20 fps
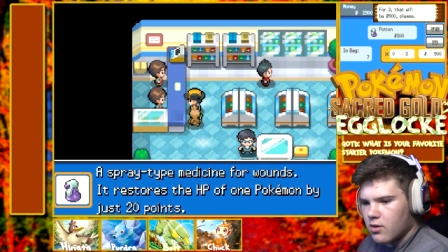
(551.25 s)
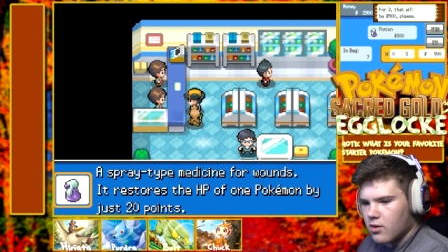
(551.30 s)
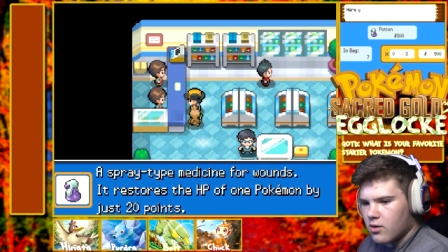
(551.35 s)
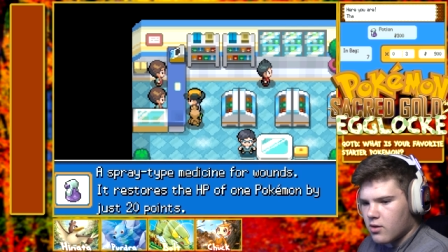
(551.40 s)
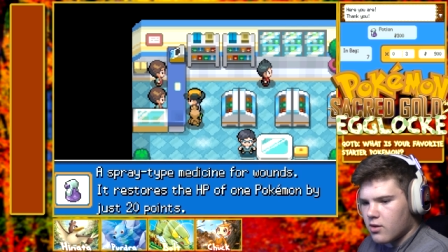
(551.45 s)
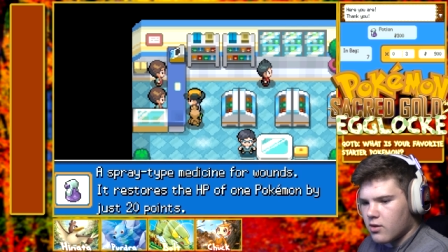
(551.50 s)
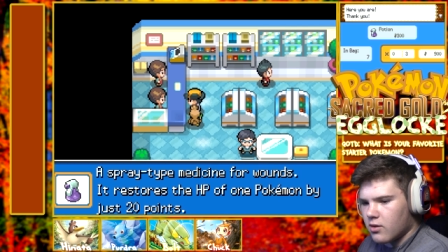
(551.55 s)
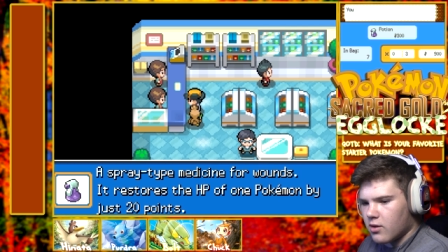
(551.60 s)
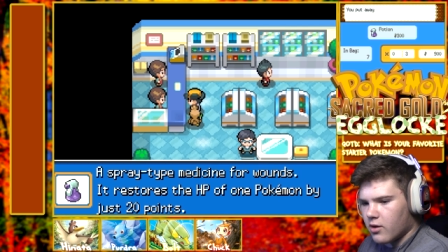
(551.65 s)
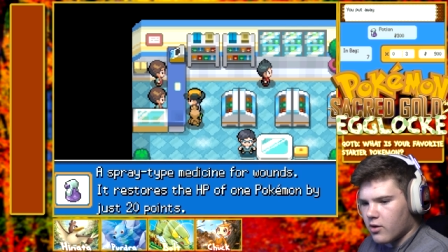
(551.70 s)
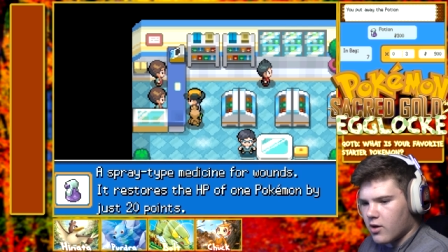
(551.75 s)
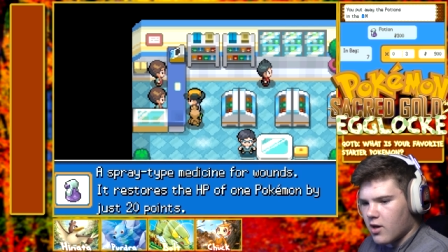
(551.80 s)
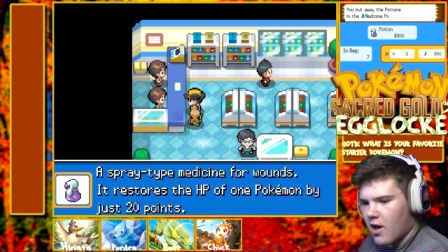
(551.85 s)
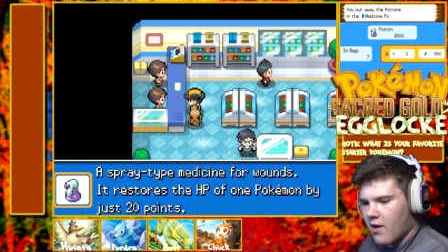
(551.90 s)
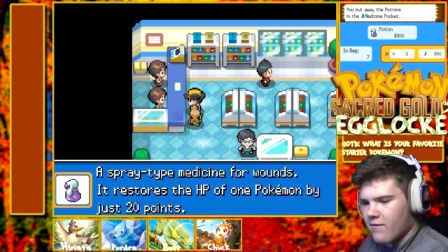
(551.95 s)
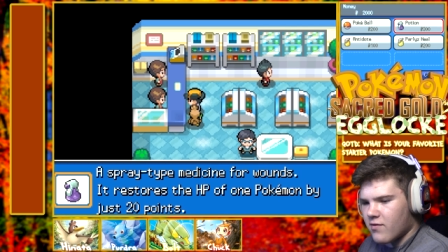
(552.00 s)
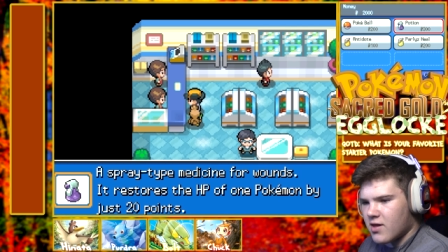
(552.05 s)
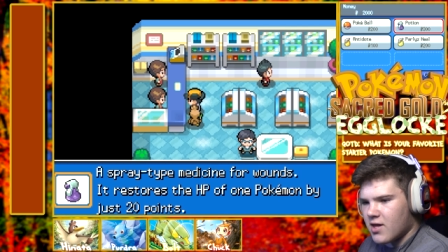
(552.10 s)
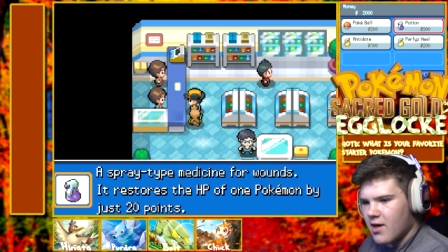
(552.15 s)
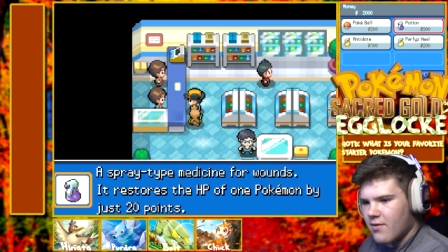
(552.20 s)
Since I already
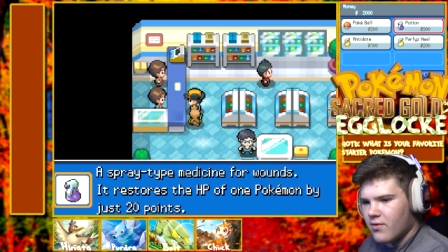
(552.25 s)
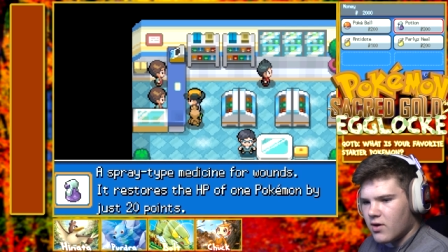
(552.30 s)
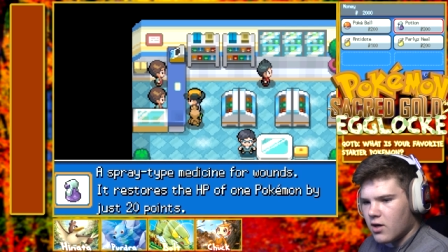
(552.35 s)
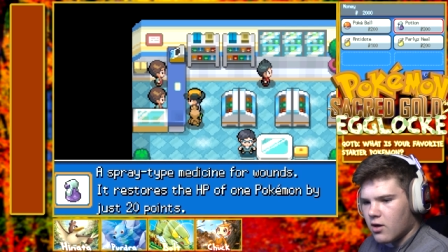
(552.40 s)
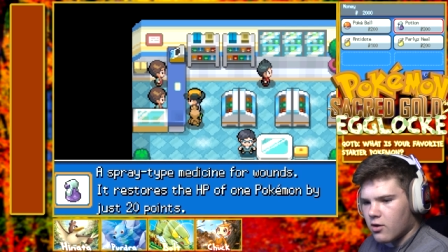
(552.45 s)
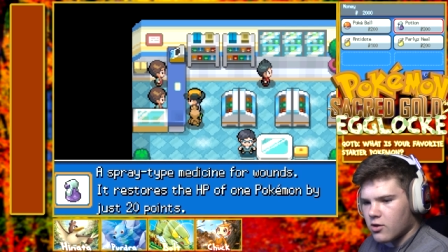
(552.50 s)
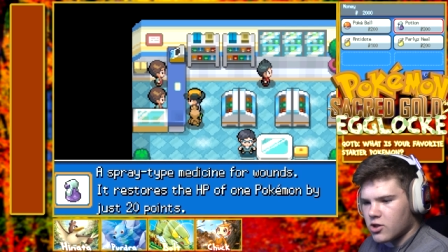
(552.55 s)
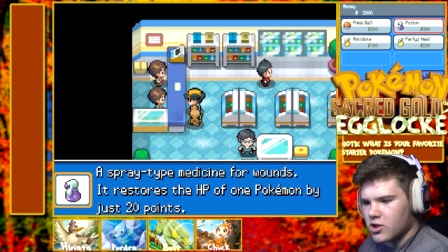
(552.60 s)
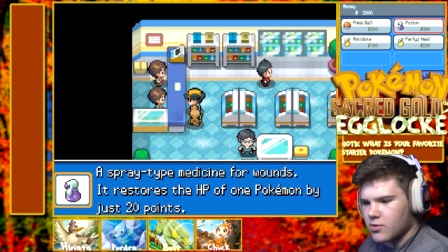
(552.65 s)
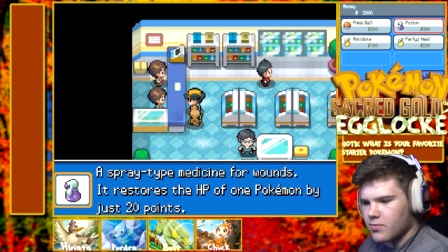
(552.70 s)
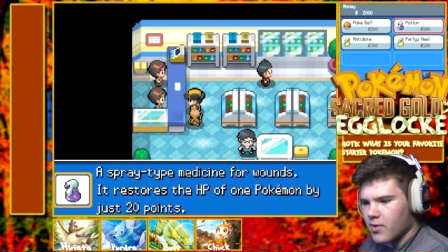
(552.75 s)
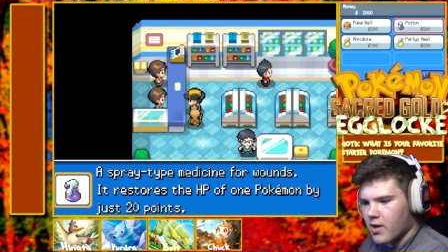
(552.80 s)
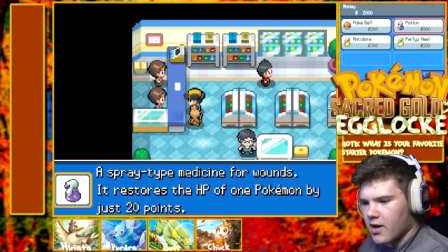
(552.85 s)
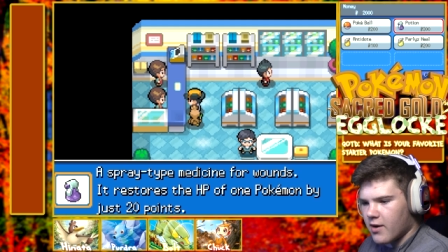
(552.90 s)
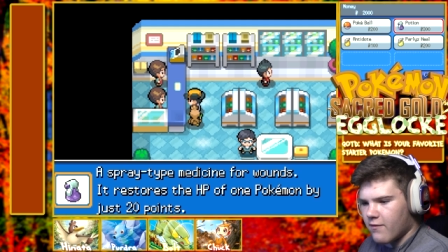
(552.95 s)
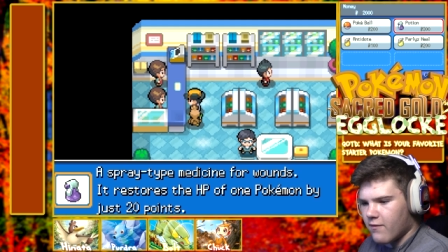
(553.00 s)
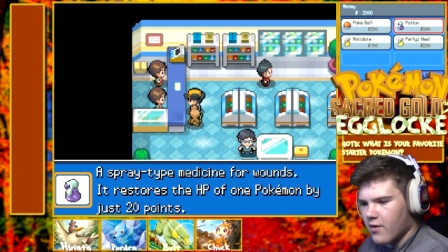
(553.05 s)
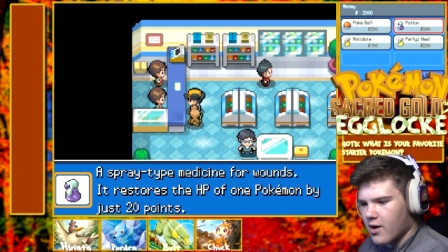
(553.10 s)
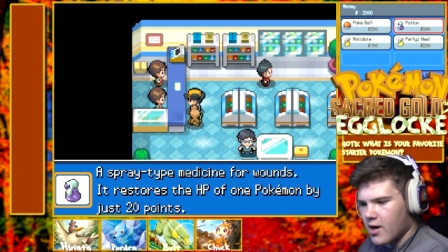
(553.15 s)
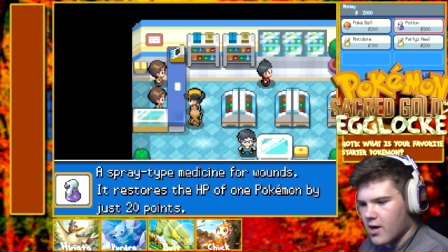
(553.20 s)
have seven, I'll just buy
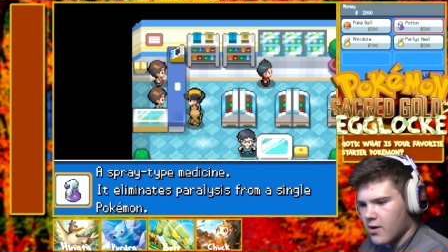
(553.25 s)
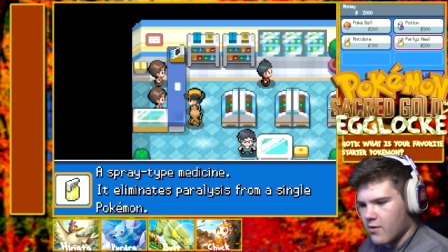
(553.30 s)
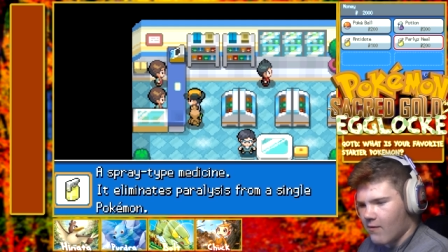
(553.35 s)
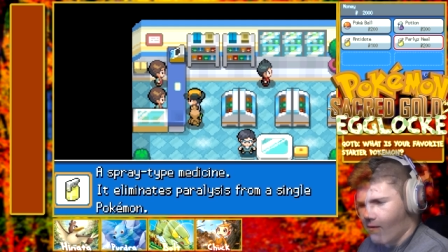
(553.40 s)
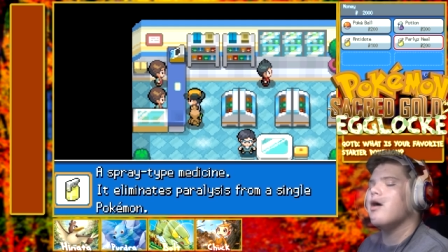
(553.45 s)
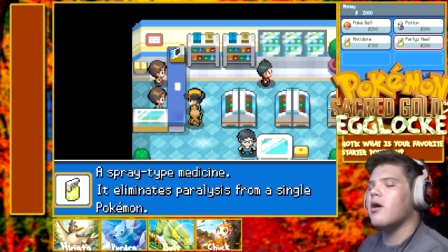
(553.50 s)
five.